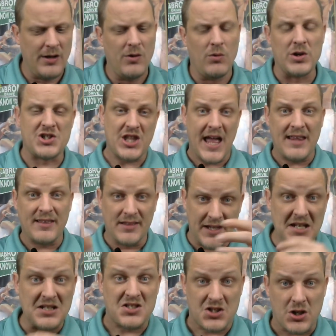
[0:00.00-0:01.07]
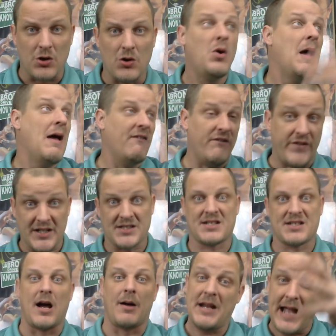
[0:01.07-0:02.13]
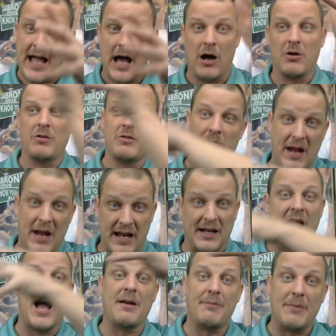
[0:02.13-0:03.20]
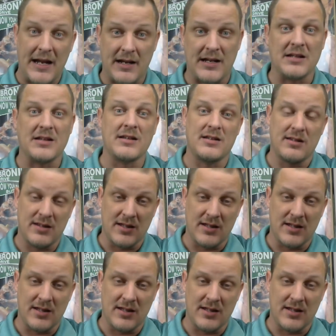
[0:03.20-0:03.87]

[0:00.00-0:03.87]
which then leads to Vince coming out and Mankind making